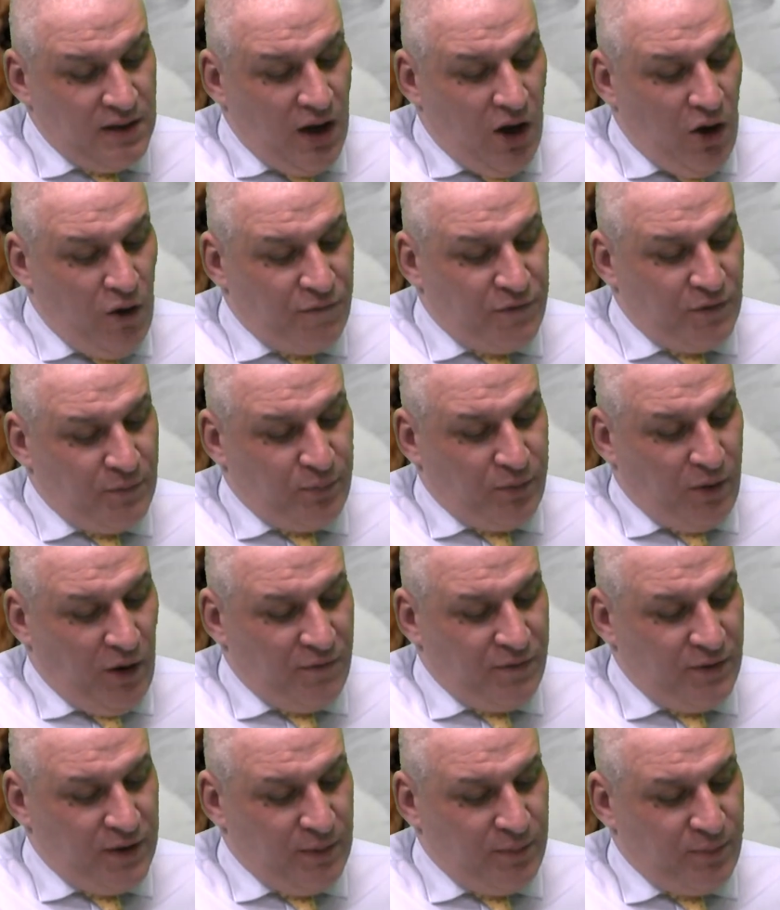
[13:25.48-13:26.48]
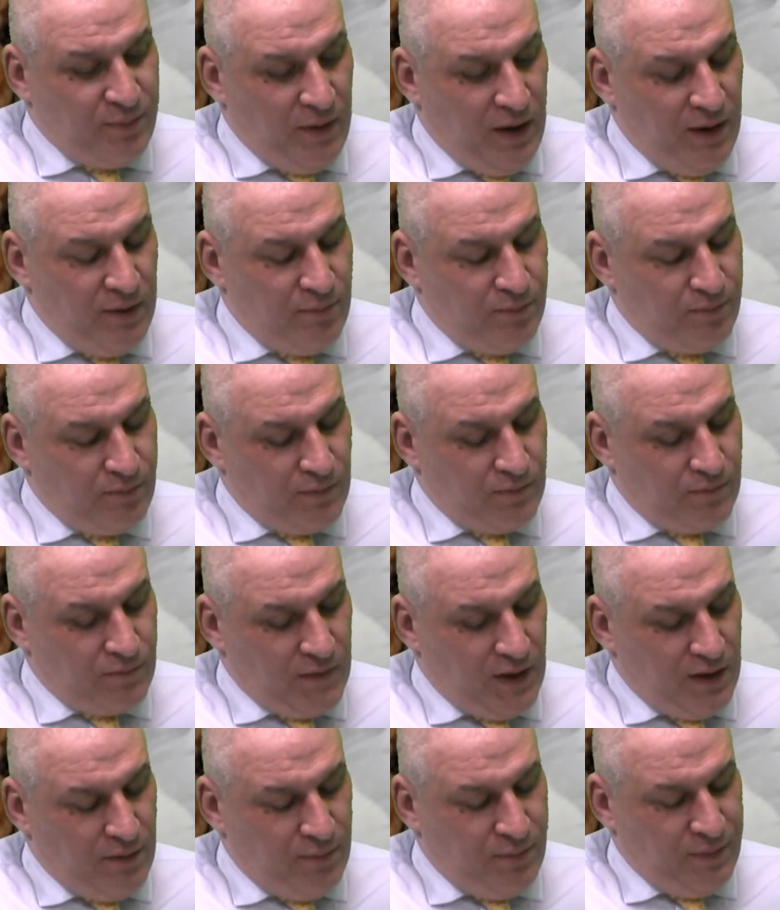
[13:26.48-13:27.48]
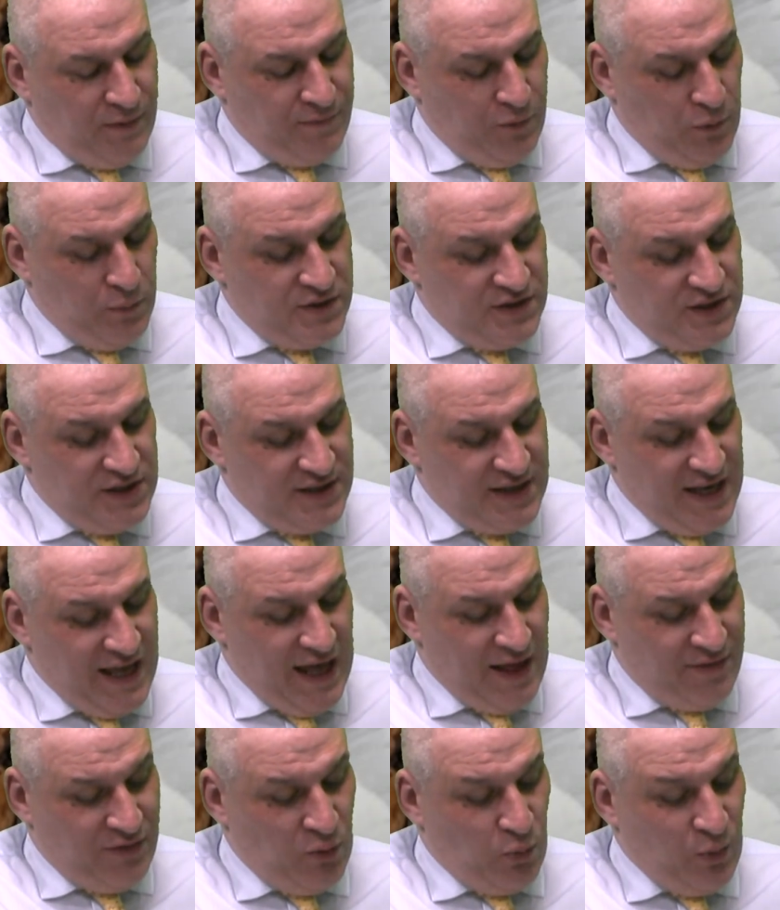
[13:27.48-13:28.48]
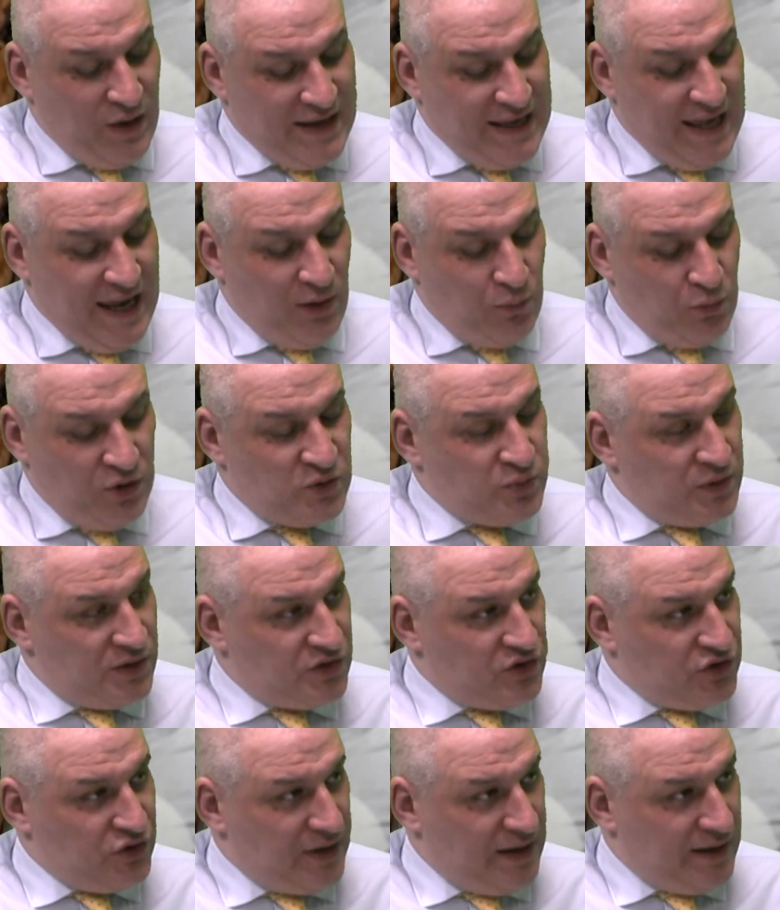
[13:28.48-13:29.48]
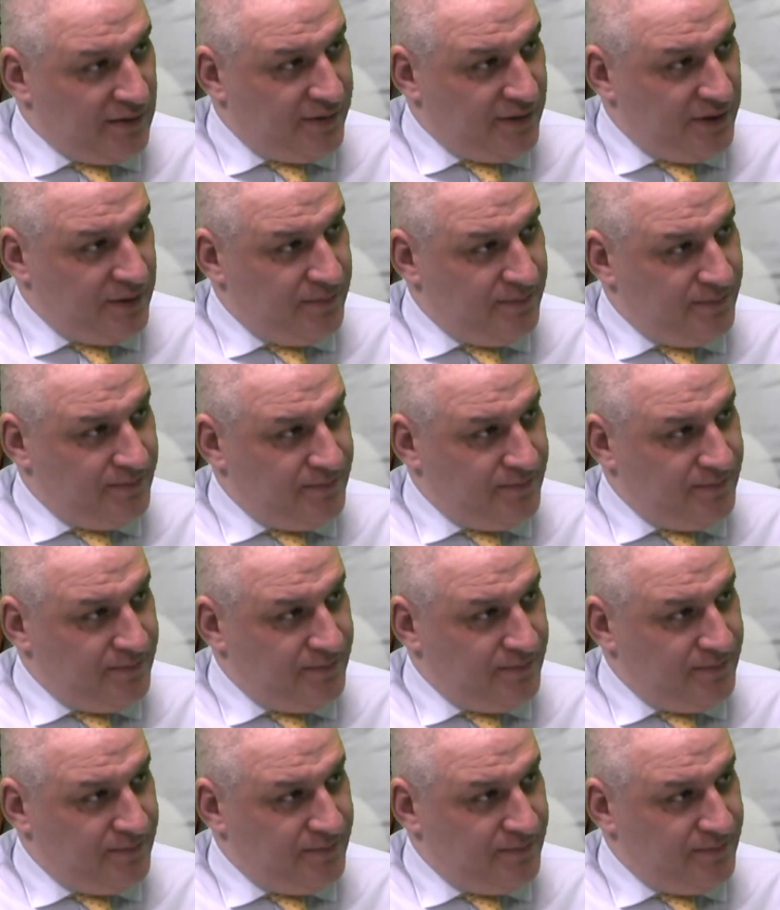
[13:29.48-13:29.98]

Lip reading: Of the performances at the weekend, which one stood out for you?